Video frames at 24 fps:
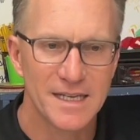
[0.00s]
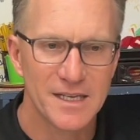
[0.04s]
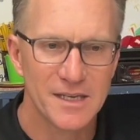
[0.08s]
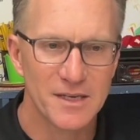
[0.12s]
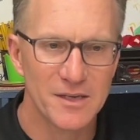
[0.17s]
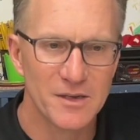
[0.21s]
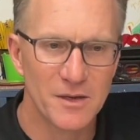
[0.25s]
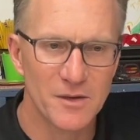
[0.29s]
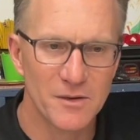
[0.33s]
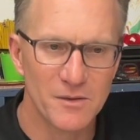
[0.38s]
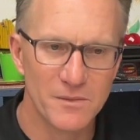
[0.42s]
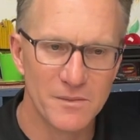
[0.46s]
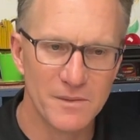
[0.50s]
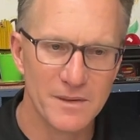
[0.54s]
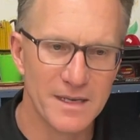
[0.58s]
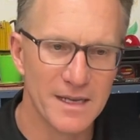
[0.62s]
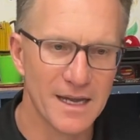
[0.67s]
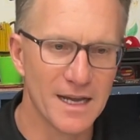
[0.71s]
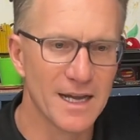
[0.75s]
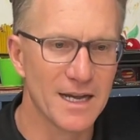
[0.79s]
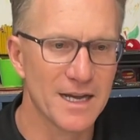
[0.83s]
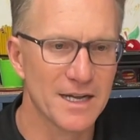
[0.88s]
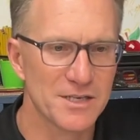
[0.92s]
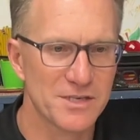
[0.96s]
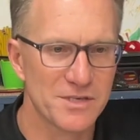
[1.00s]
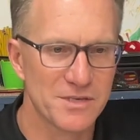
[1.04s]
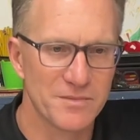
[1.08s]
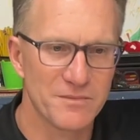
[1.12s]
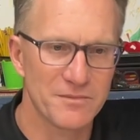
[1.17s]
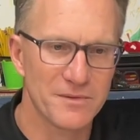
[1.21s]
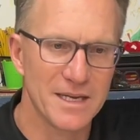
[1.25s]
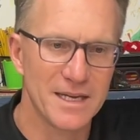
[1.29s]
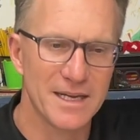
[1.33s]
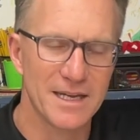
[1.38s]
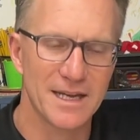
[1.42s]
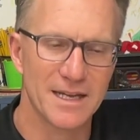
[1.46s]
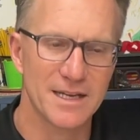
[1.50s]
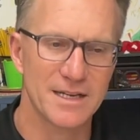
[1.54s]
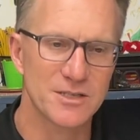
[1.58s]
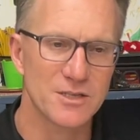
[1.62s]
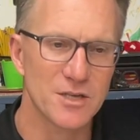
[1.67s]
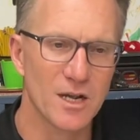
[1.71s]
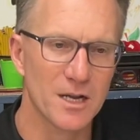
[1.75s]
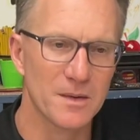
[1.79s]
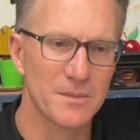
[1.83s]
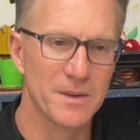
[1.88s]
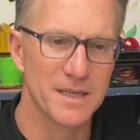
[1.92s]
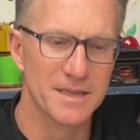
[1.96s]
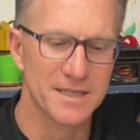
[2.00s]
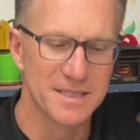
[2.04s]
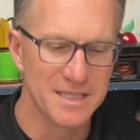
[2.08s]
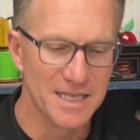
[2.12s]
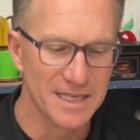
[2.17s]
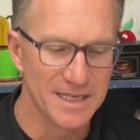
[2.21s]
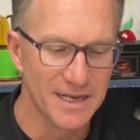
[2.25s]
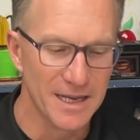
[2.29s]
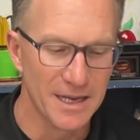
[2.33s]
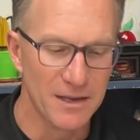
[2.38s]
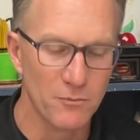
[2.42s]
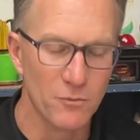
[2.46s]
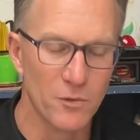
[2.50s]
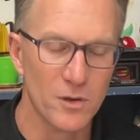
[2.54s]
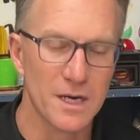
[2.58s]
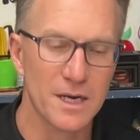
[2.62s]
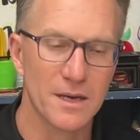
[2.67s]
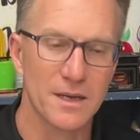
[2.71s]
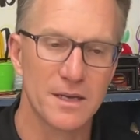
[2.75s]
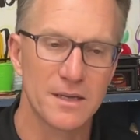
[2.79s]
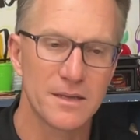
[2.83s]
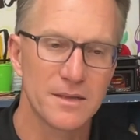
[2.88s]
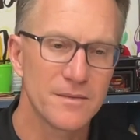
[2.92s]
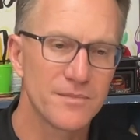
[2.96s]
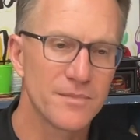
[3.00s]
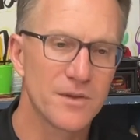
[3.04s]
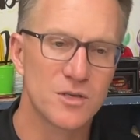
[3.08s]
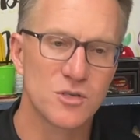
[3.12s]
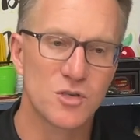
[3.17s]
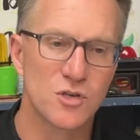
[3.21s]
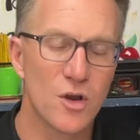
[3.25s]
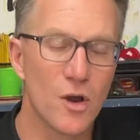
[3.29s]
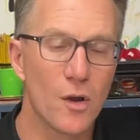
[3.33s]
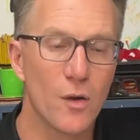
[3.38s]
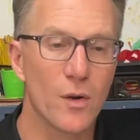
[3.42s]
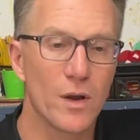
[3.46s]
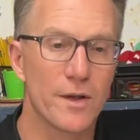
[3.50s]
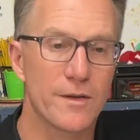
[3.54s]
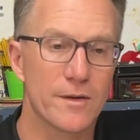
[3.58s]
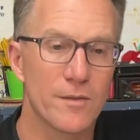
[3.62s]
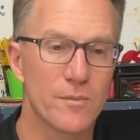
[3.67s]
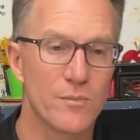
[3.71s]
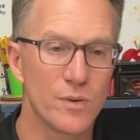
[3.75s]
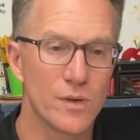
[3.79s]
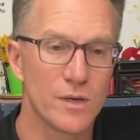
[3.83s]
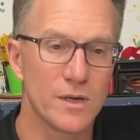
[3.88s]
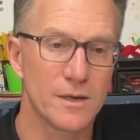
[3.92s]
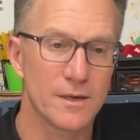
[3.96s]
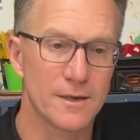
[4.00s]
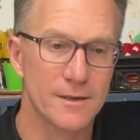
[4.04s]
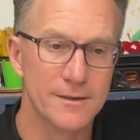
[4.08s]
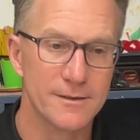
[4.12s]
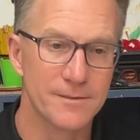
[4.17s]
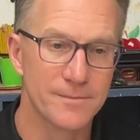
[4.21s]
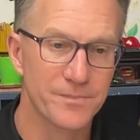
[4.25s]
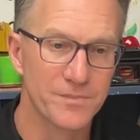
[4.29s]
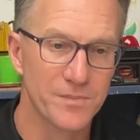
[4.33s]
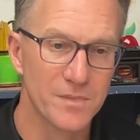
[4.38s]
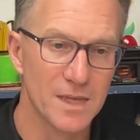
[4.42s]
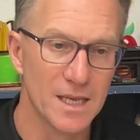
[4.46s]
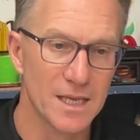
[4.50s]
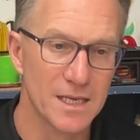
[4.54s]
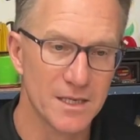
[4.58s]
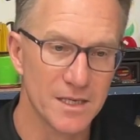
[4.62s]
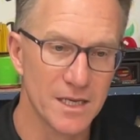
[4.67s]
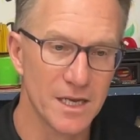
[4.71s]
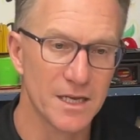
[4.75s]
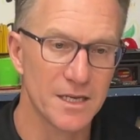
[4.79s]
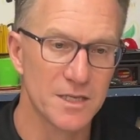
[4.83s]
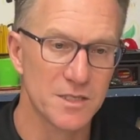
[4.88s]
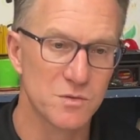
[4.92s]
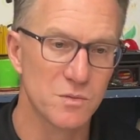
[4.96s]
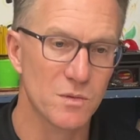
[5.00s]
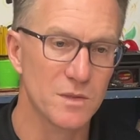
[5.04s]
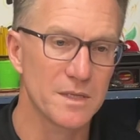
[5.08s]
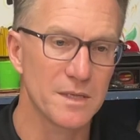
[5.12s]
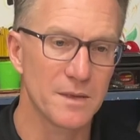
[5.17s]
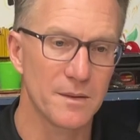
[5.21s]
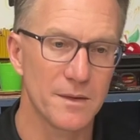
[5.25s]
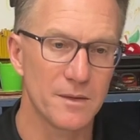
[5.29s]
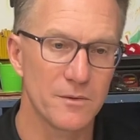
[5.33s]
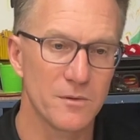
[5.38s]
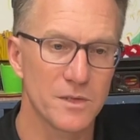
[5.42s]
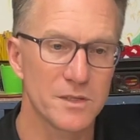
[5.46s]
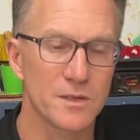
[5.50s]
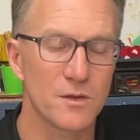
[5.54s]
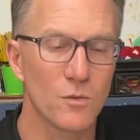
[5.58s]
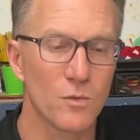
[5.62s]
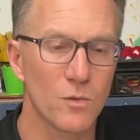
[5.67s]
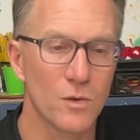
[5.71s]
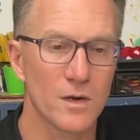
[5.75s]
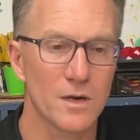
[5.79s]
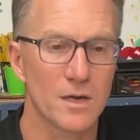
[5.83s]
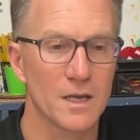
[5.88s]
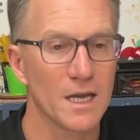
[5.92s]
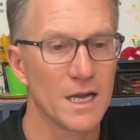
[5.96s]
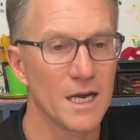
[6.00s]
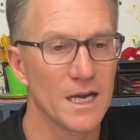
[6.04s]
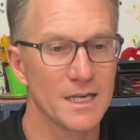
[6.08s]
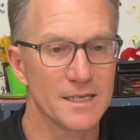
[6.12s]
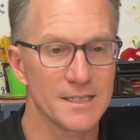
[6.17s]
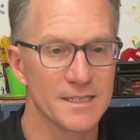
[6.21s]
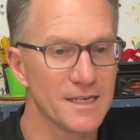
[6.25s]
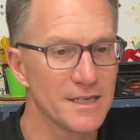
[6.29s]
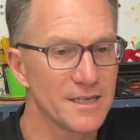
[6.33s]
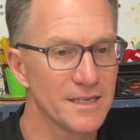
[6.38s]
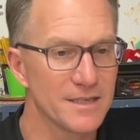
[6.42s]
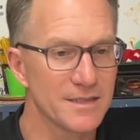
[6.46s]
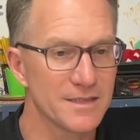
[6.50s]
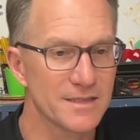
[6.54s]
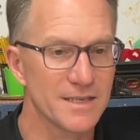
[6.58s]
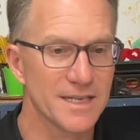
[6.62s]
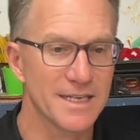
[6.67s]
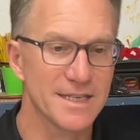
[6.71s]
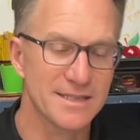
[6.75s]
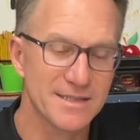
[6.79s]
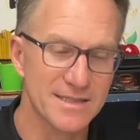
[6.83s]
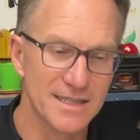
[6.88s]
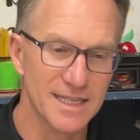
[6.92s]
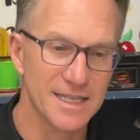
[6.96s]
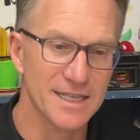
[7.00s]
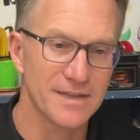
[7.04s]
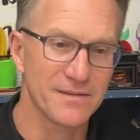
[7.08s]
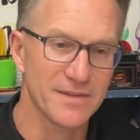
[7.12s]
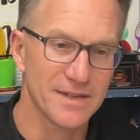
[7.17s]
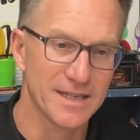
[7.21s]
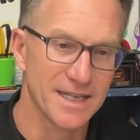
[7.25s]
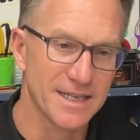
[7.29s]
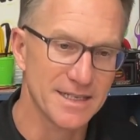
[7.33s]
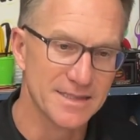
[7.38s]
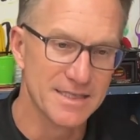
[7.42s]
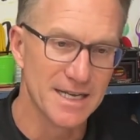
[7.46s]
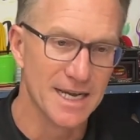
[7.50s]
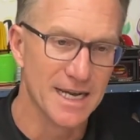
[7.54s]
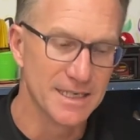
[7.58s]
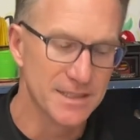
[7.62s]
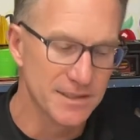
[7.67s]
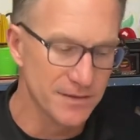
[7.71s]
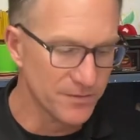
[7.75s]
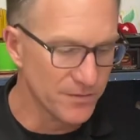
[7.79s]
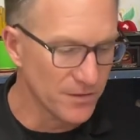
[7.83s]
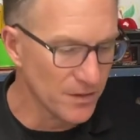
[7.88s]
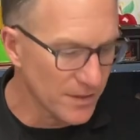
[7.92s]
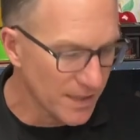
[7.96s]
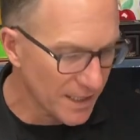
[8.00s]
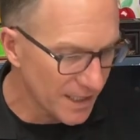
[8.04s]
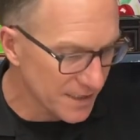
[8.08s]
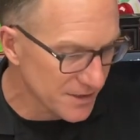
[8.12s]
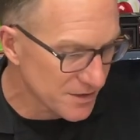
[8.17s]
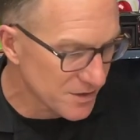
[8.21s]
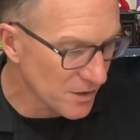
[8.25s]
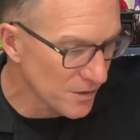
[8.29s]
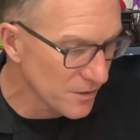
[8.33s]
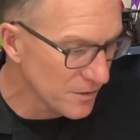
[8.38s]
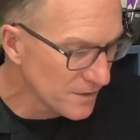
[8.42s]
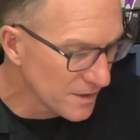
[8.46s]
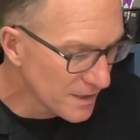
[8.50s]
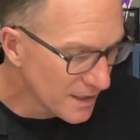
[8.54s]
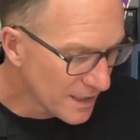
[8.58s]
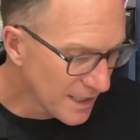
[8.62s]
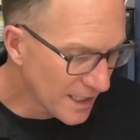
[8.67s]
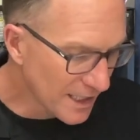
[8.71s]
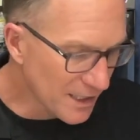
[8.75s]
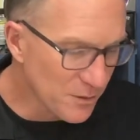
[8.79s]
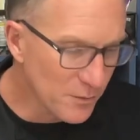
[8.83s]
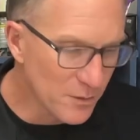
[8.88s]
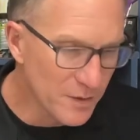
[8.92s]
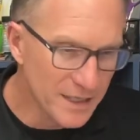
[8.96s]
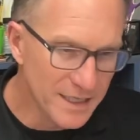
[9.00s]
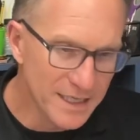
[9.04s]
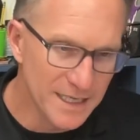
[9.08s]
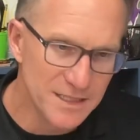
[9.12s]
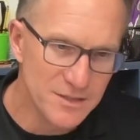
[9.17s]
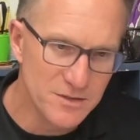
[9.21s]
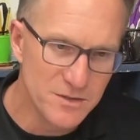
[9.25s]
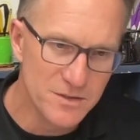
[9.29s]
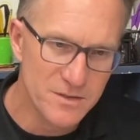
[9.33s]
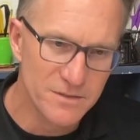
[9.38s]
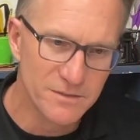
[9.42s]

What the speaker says: you know, gosh, we ought to talk about this. And what a, there's no other book that does what the Word of God does. It's living, it's active. Okay, so I don't want to get